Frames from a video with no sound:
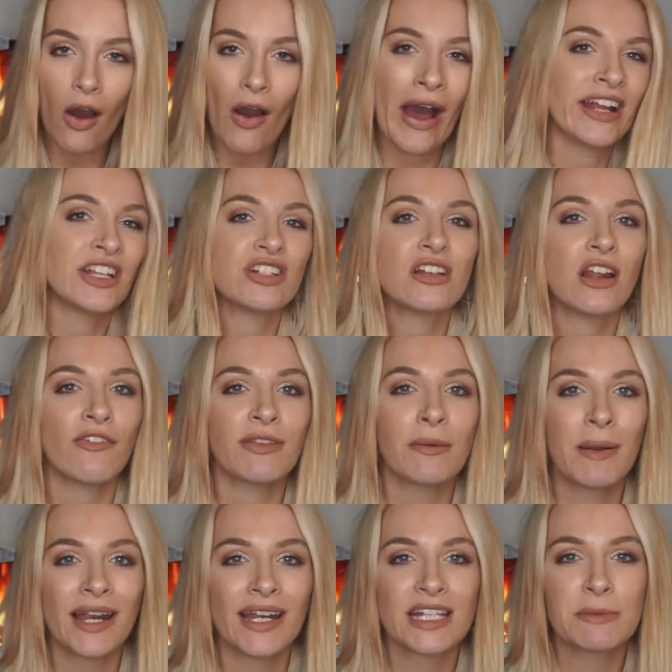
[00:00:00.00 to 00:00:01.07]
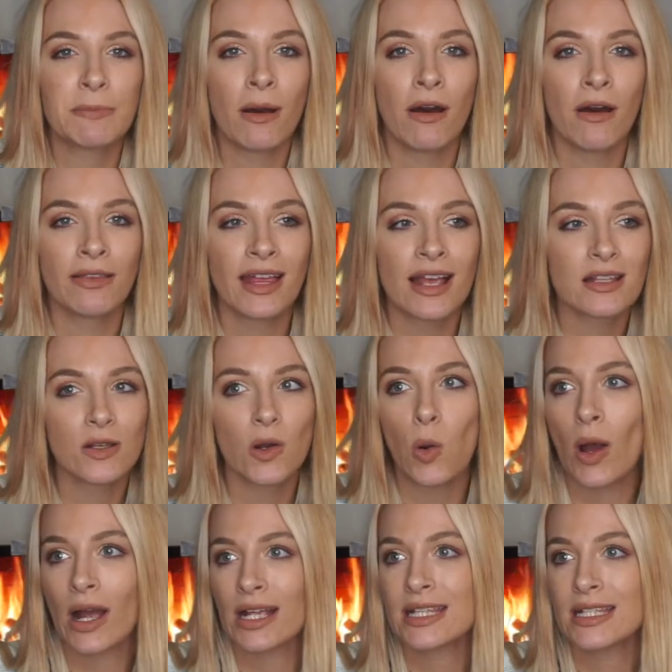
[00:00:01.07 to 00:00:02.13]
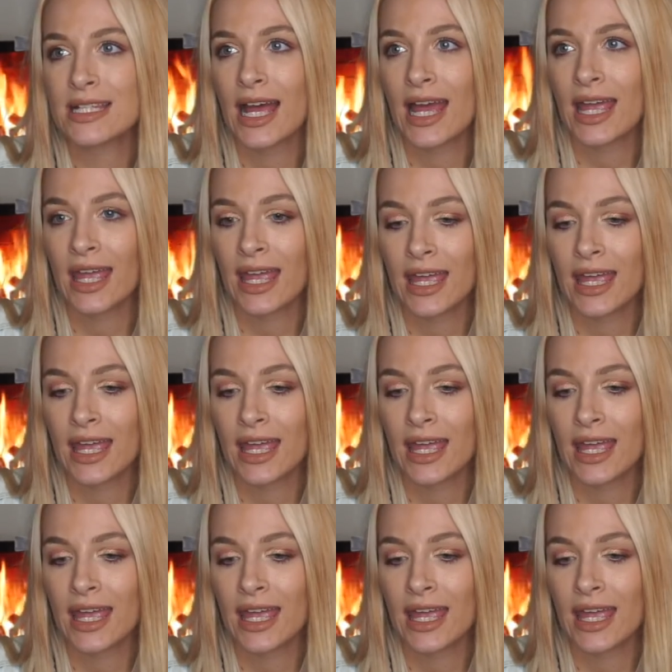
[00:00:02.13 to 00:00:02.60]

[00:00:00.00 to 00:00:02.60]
I just love the Planet Spa, that's all I can say.